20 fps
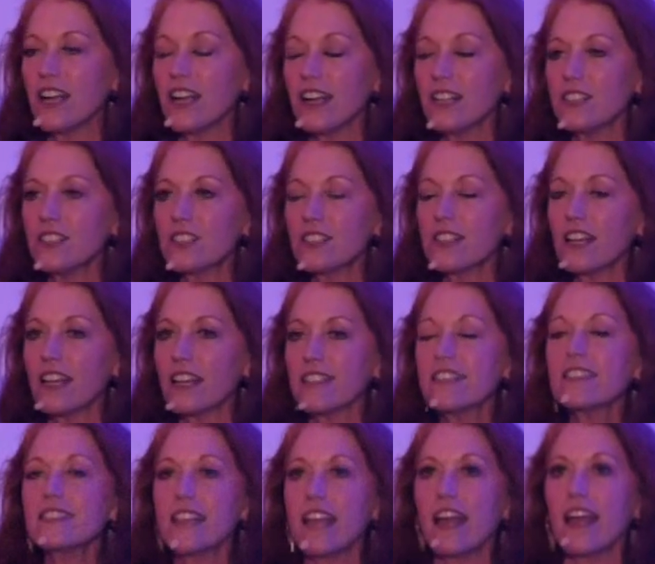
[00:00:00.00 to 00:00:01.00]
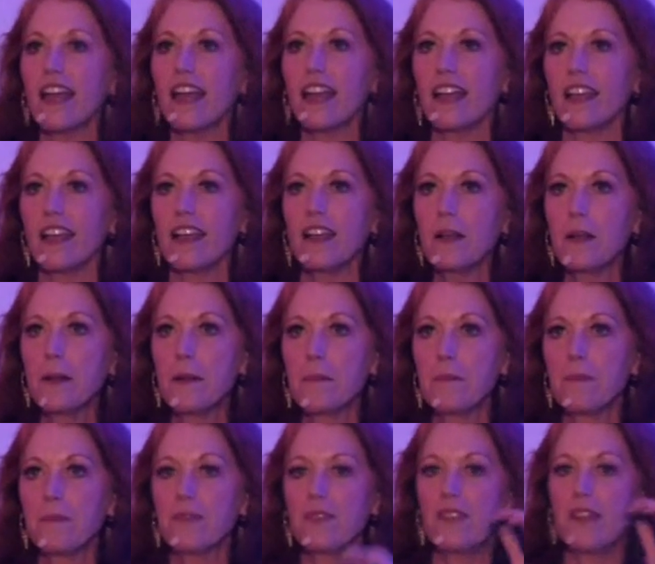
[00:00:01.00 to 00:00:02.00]
I, I just got to say
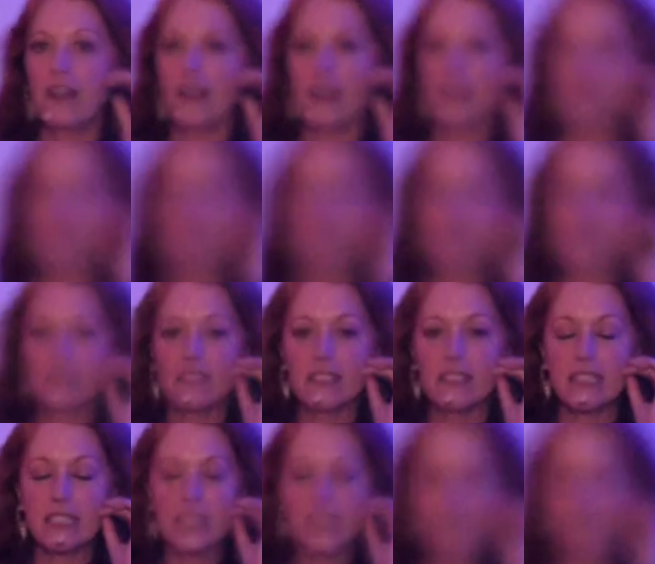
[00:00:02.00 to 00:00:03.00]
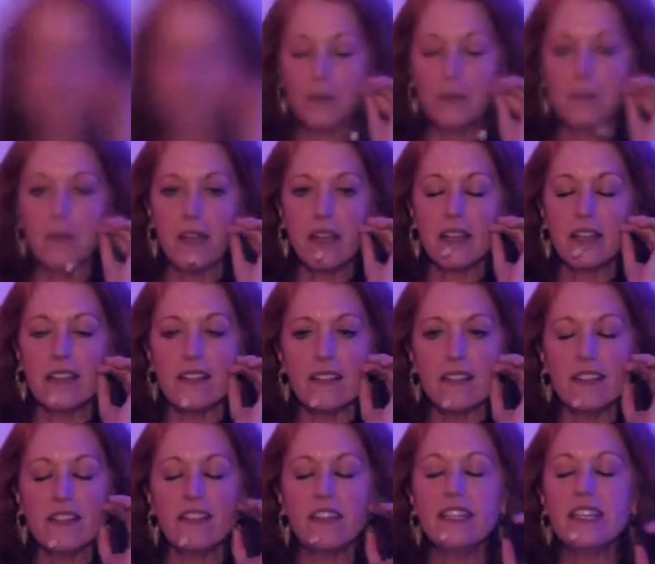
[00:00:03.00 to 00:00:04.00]
that Tim
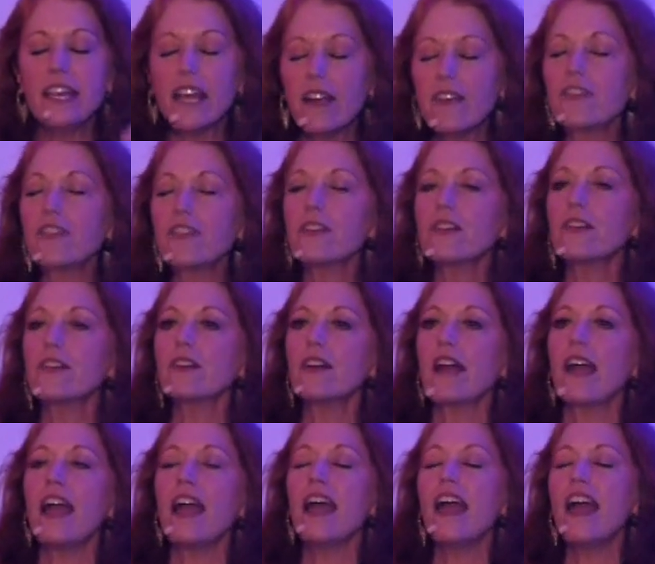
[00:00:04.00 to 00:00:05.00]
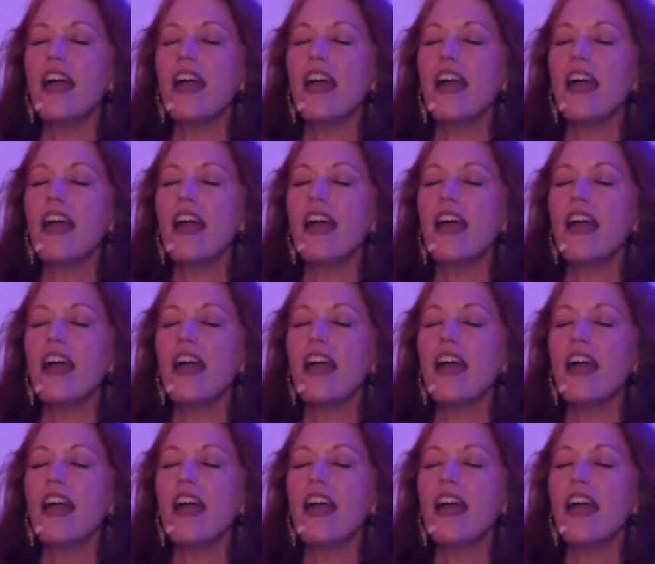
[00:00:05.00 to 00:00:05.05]
never,